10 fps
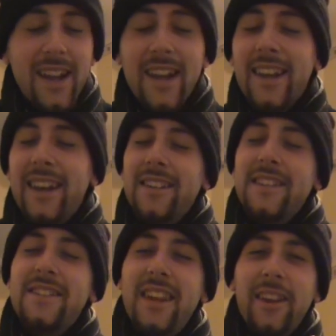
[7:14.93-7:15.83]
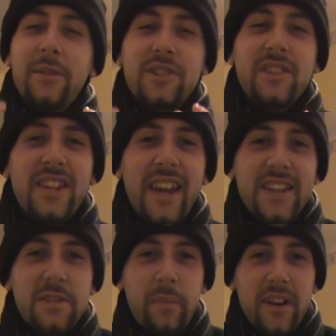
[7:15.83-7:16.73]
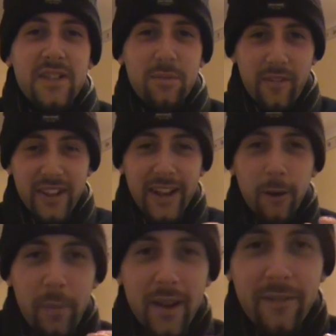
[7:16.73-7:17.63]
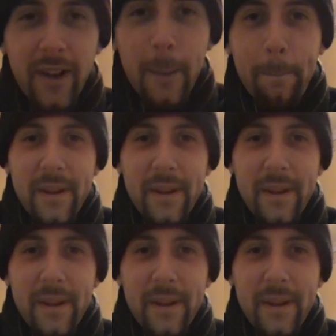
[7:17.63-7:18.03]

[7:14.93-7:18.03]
kind of tingles your taste buds with a little bit of uh,